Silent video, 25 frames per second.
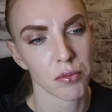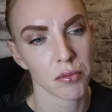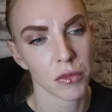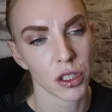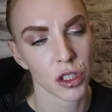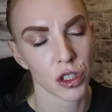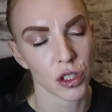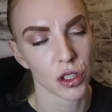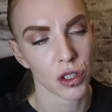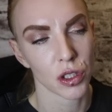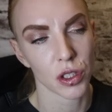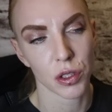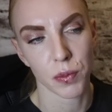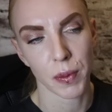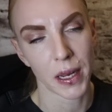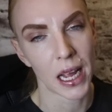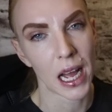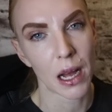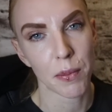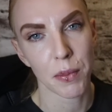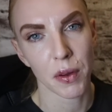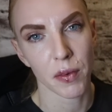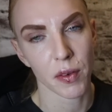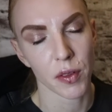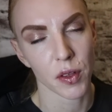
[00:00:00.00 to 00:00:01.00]
you should just be
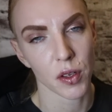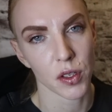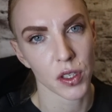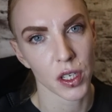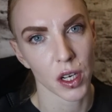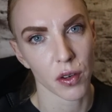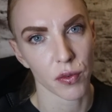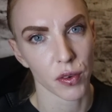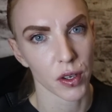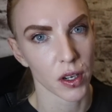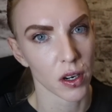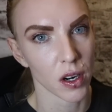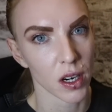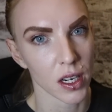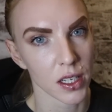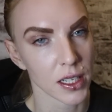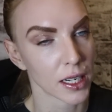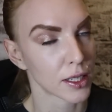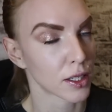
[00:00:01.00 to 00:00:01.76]
happy with yourself regardless.